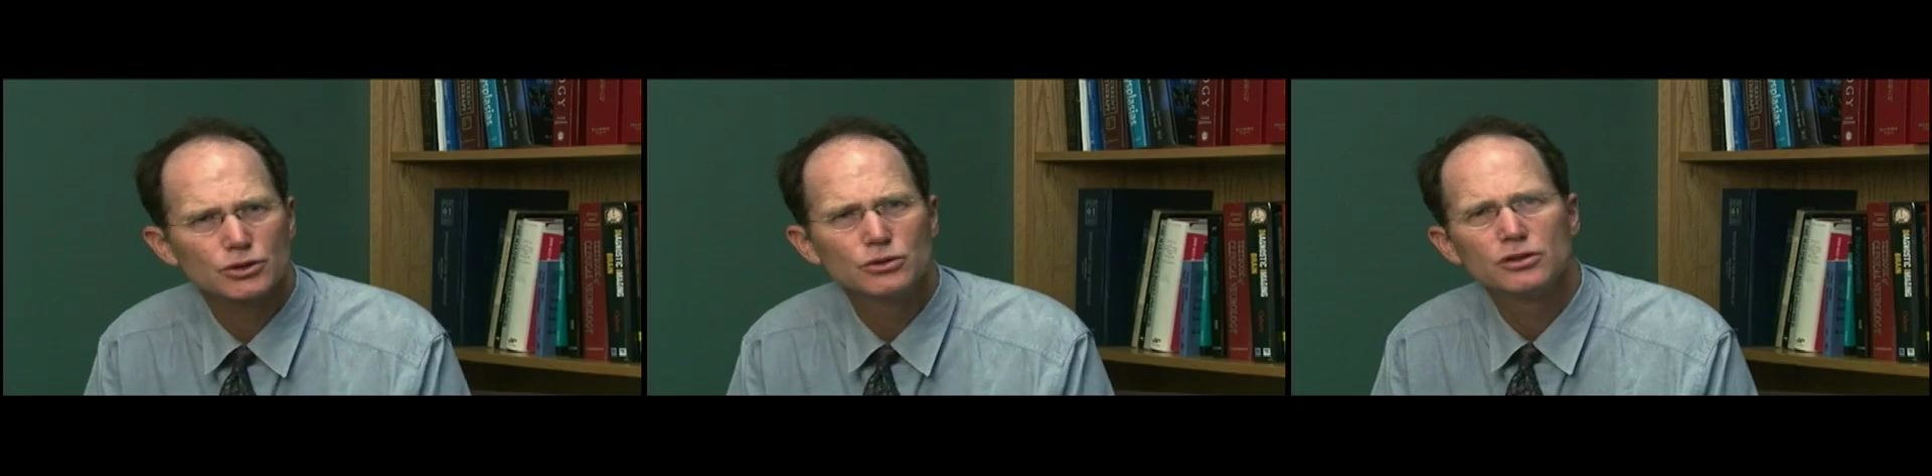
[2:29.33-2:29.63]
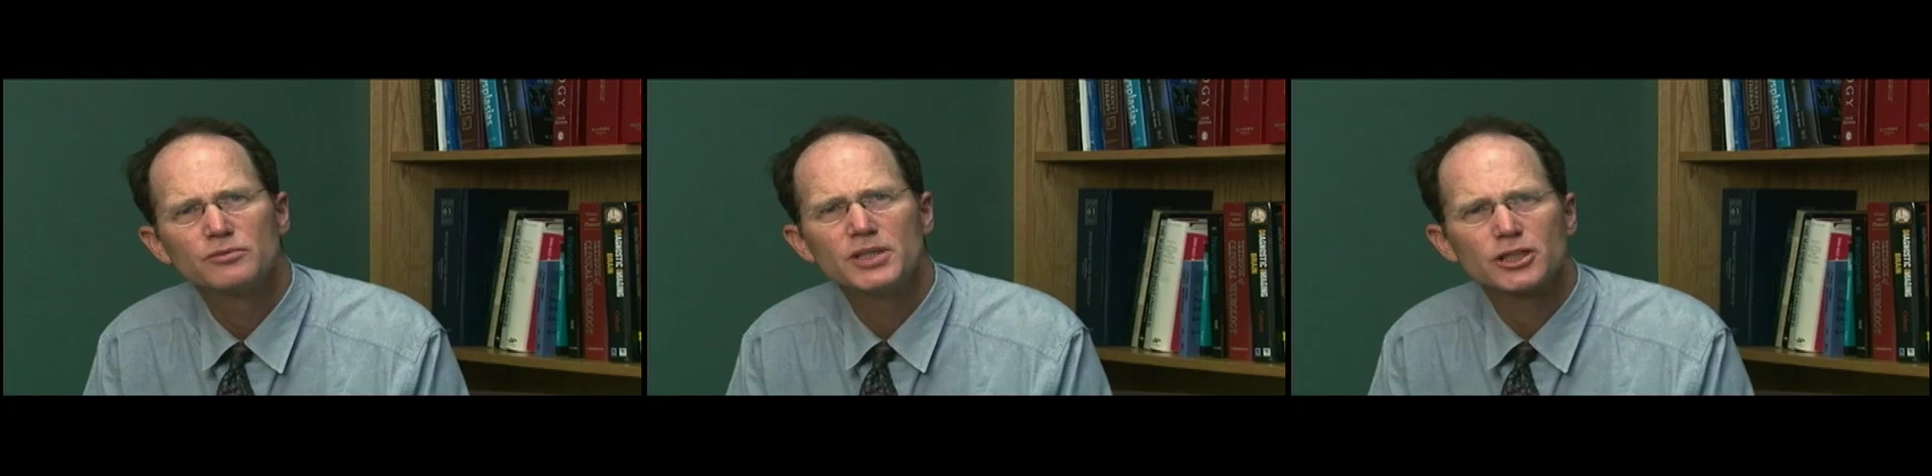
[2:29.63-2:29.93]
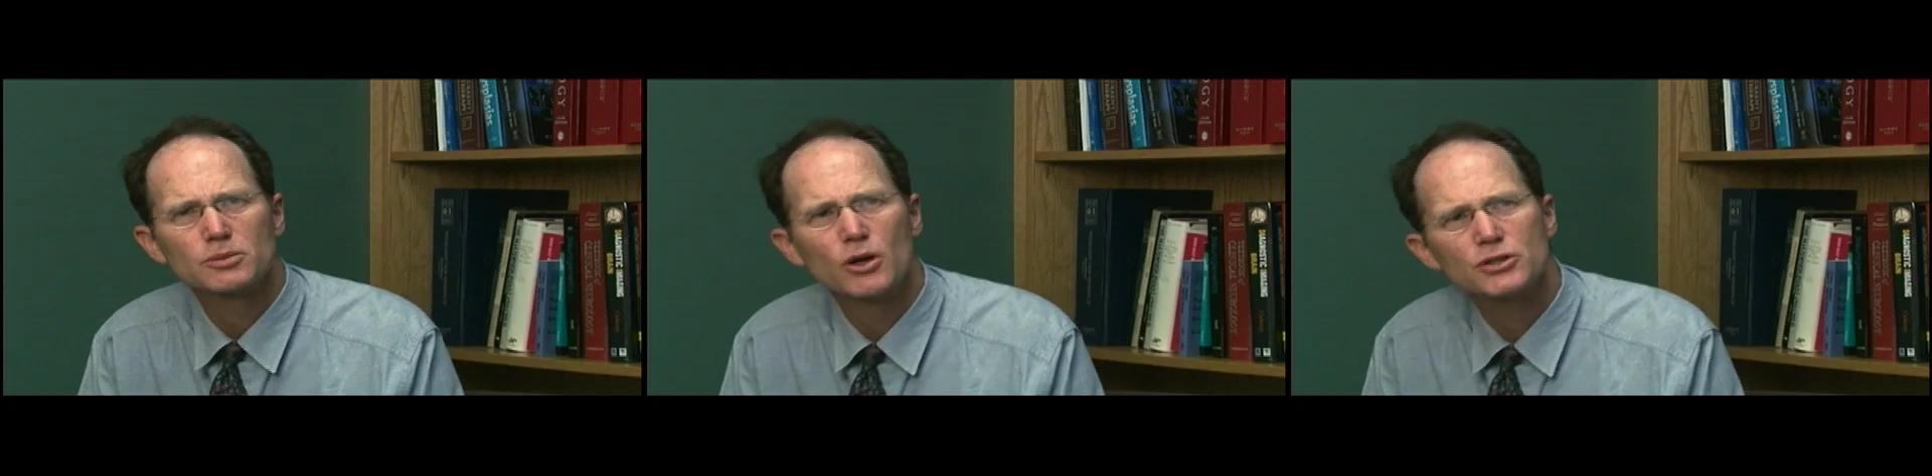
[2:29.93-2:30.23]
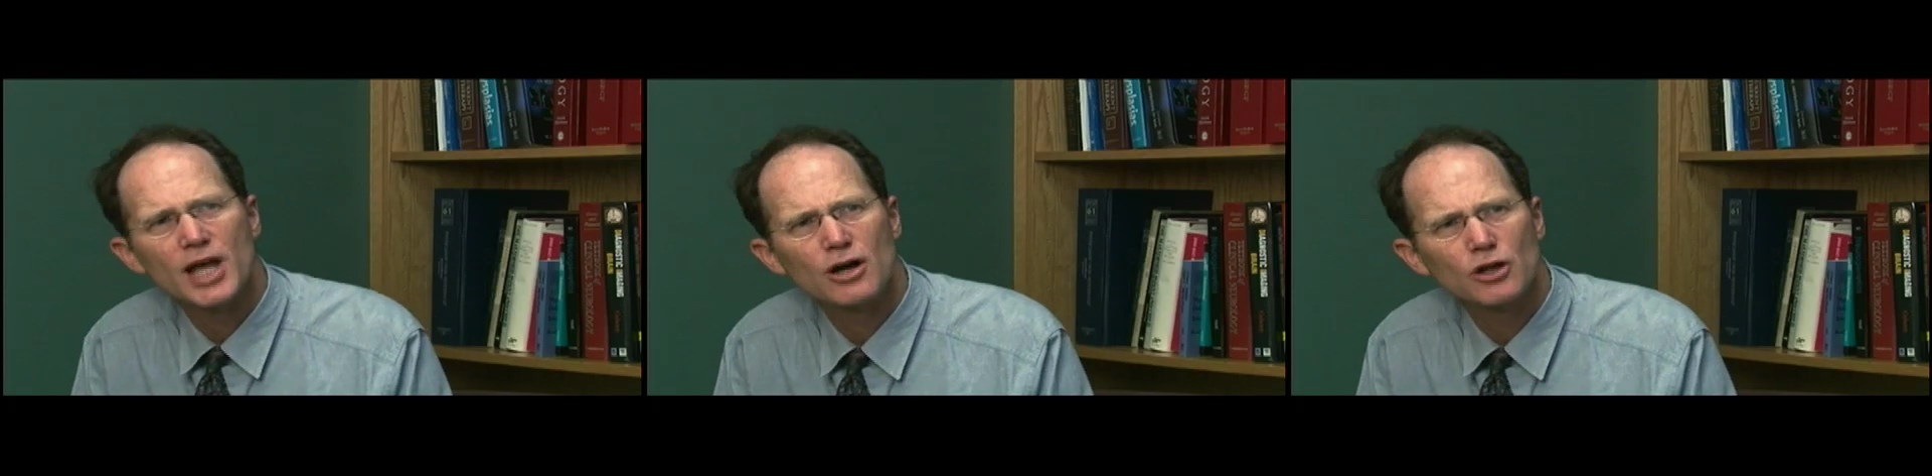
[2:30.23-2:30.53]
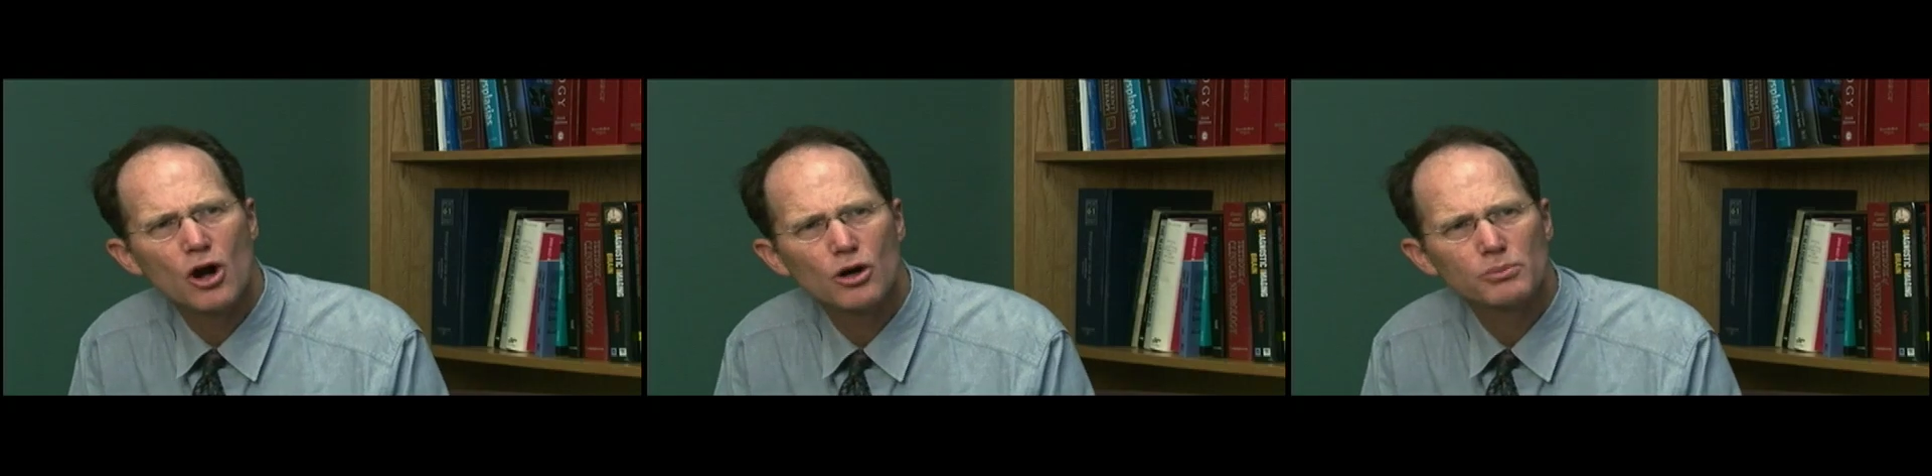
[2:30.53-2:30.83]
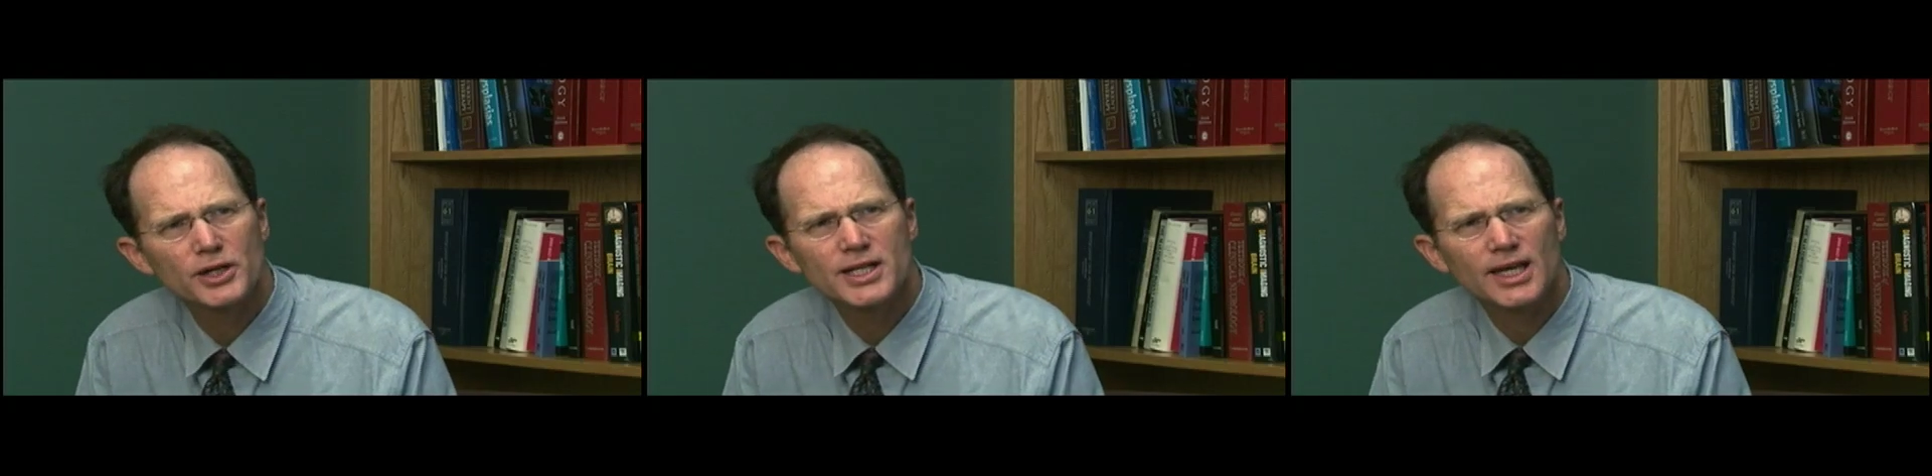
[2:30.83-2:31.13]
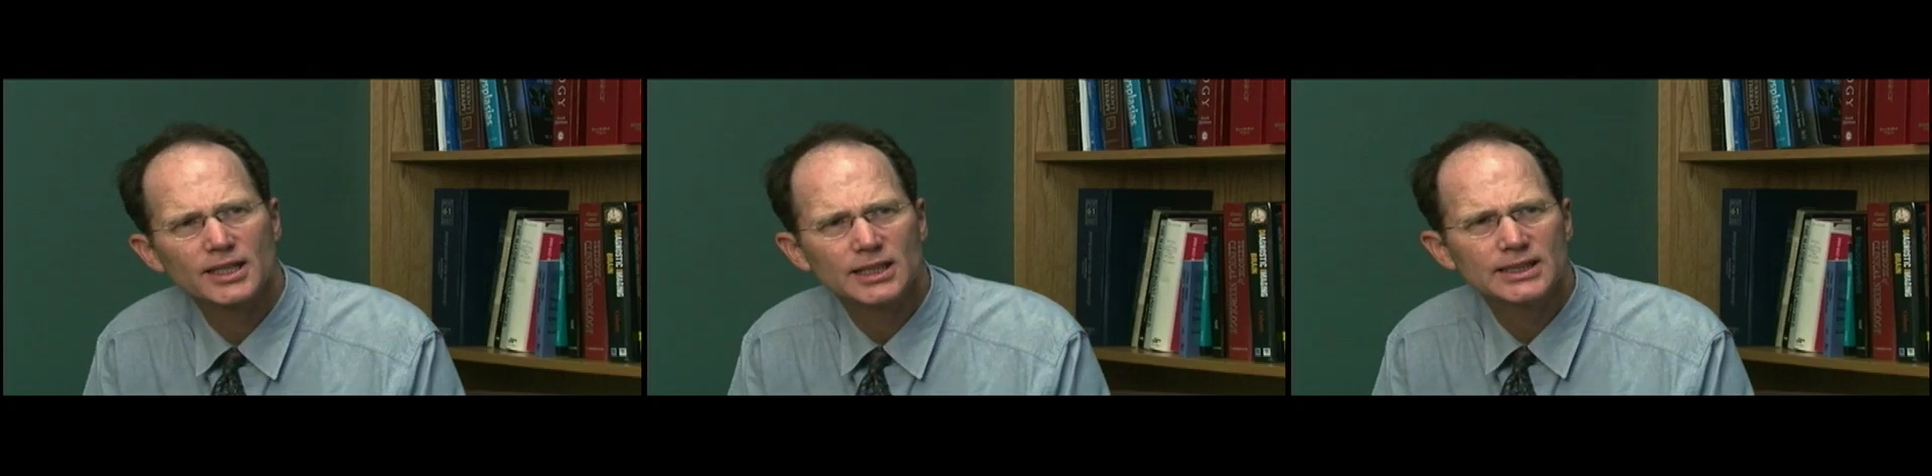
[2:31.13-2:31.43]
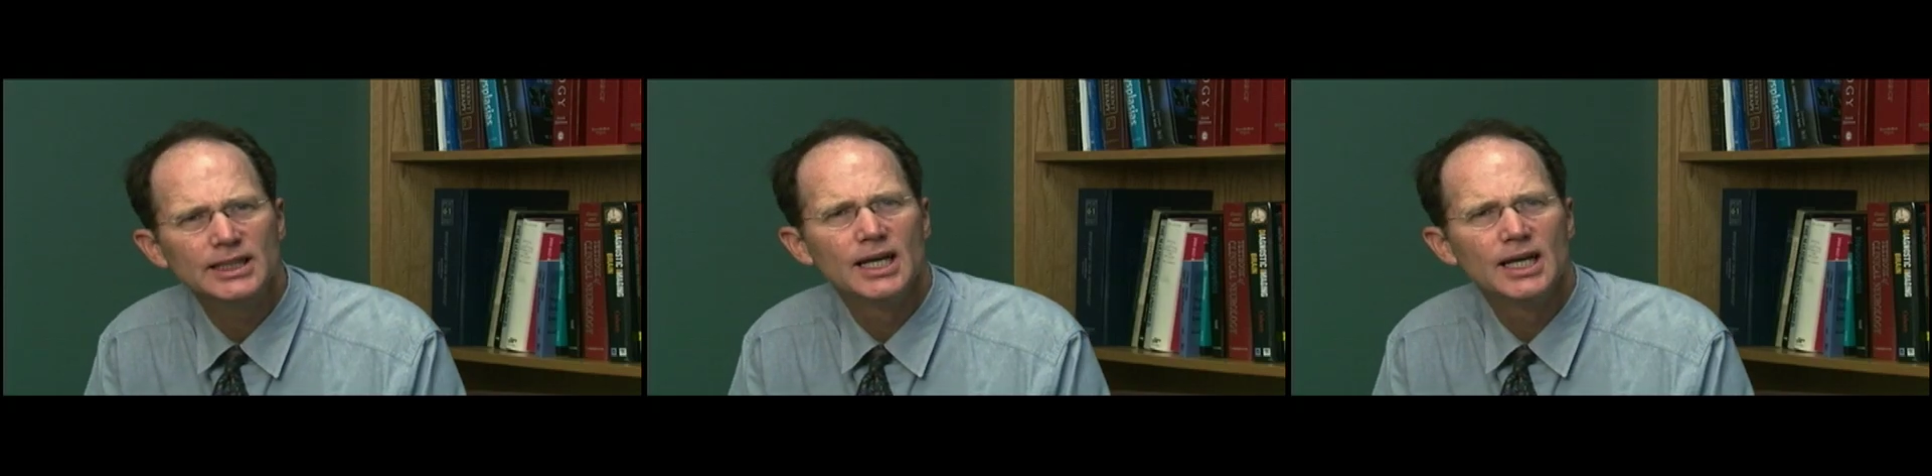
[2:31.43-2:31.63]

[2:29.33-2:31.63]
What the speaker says: who have been exposed to alcohol prenatally.